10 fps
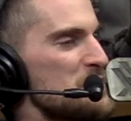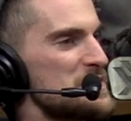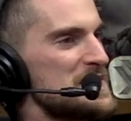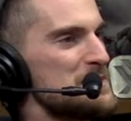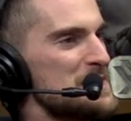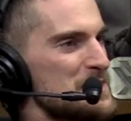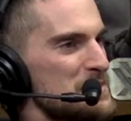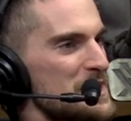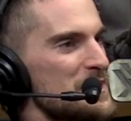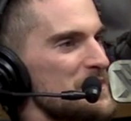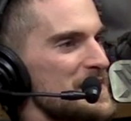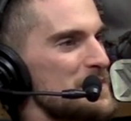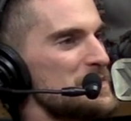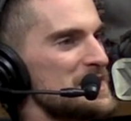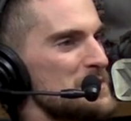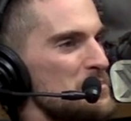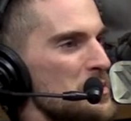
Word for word: I want to keep getting better. Like yeah. I'm going to get